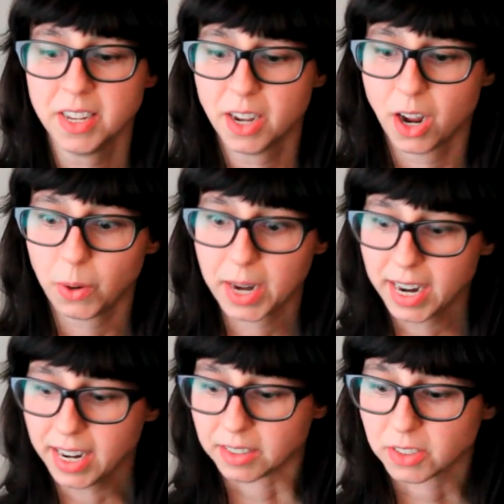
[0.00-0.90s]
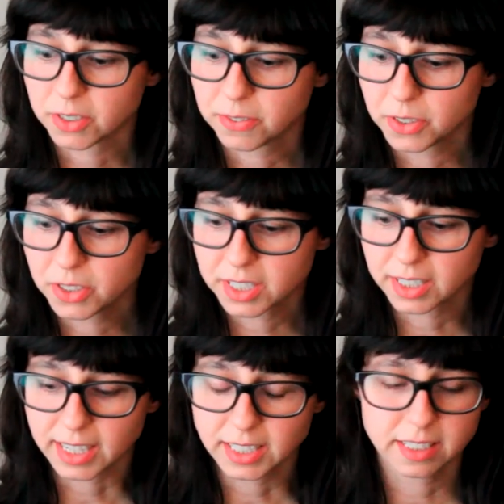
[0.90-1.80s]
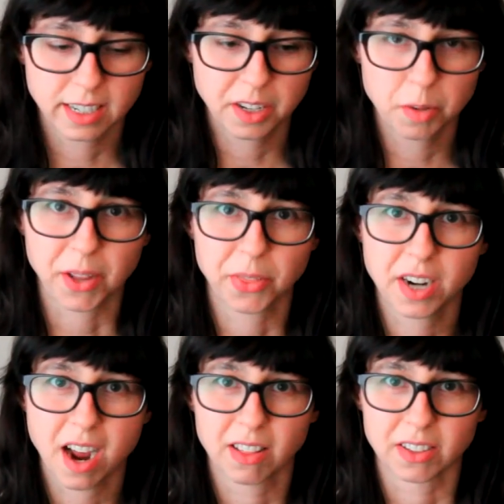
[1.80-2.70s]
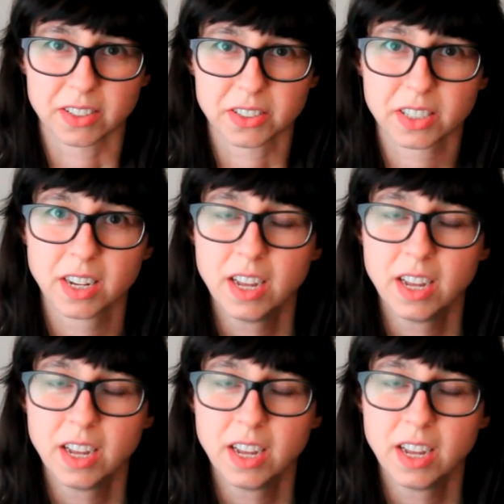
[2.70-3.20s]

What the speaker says: Okay, so first I'd like to tell you about the colors.